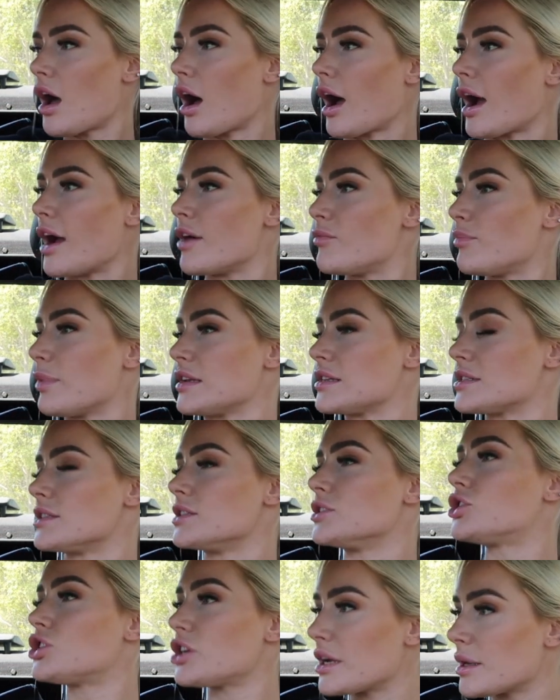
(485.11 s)
I've been to
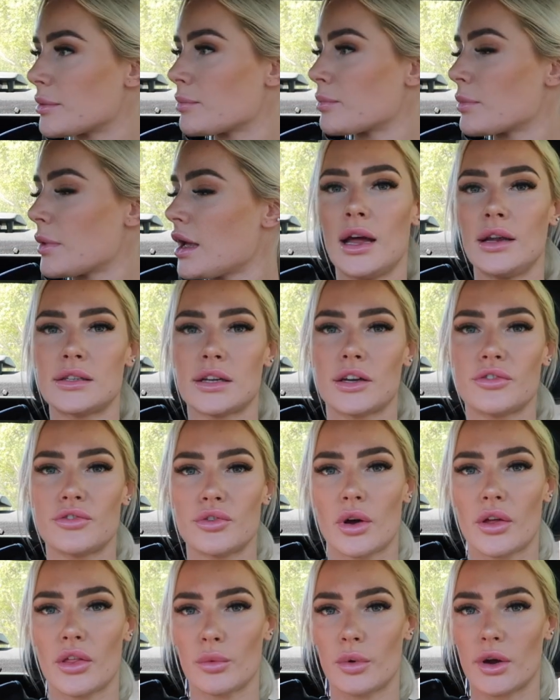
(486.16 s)
the gym, done a
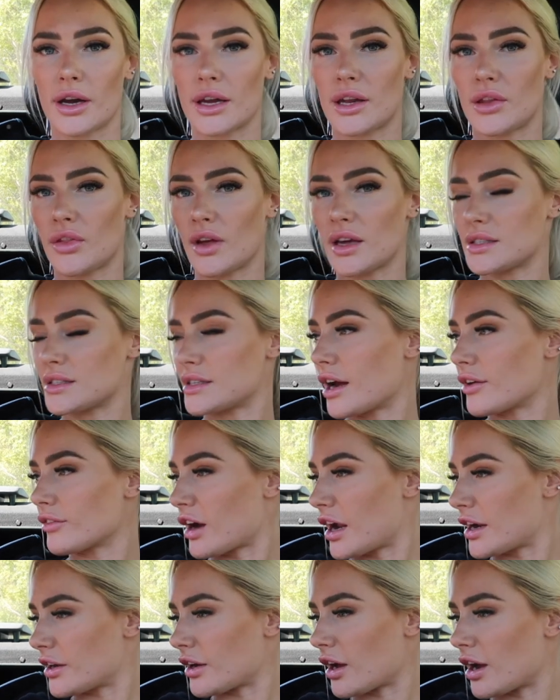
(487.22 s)
few other worky things, and now
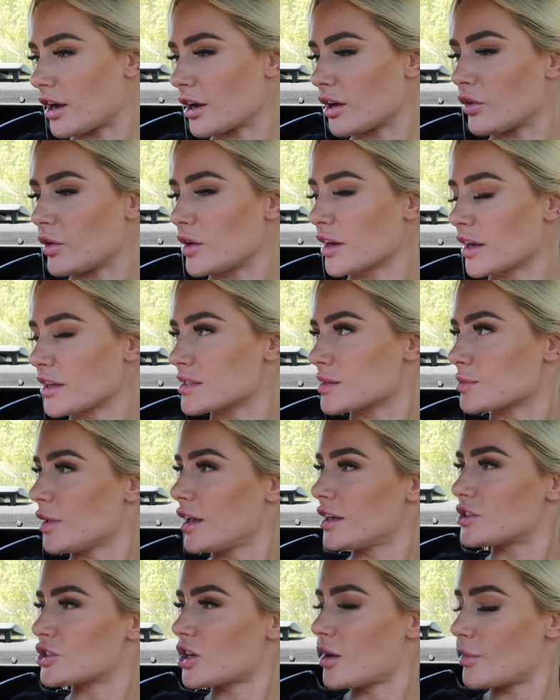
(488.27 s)
Ryan and I are going to get some
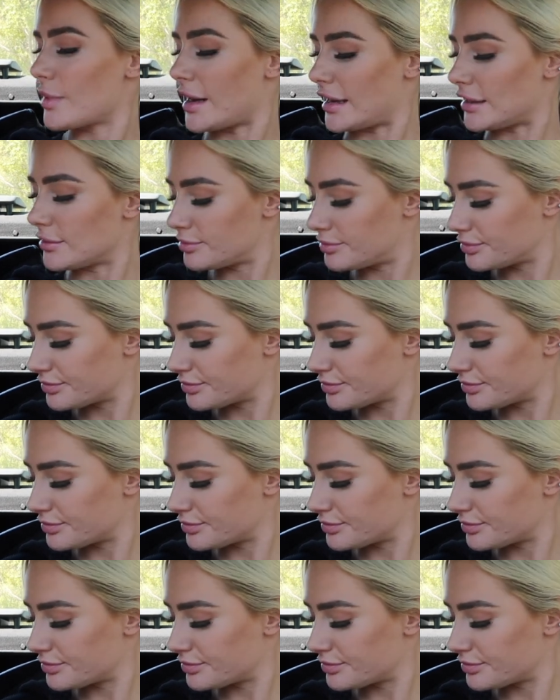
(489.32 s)
lunch, aren't we?